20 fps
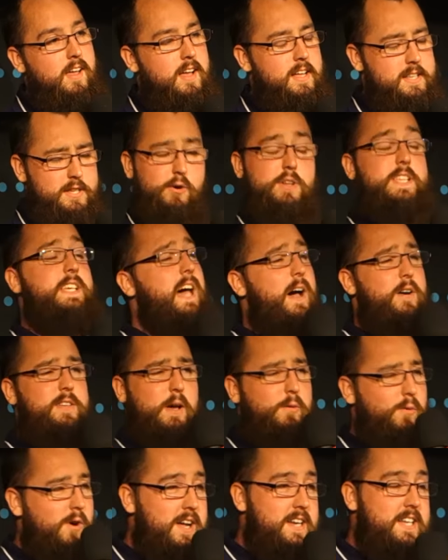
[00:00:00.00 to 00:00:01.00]
So I was
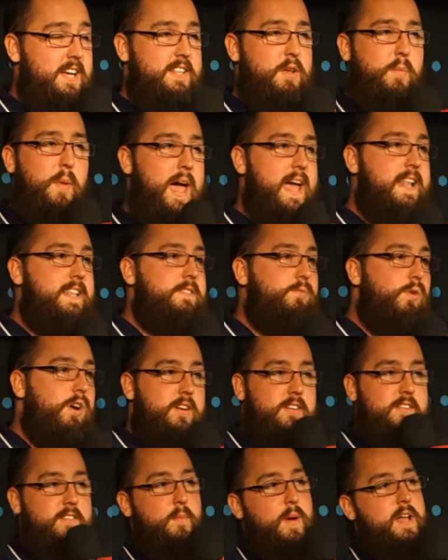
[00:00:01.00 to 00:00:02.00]
like, what? It depends.
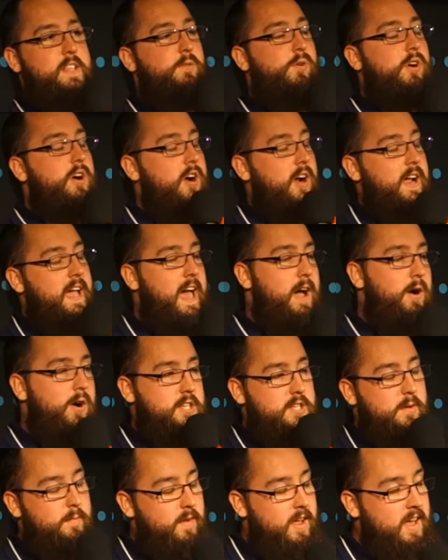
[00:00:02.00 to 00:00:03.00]
Depends on what kind of cow or
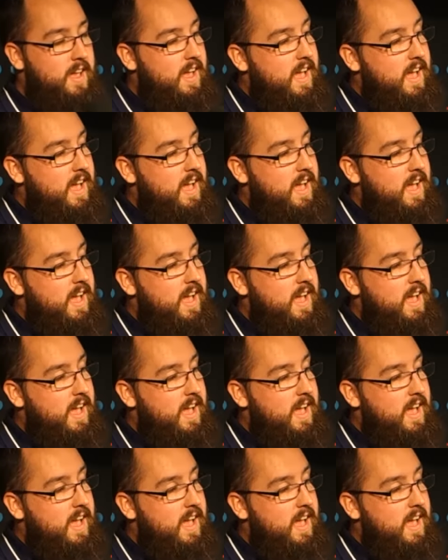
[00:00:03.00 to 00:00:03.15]
something.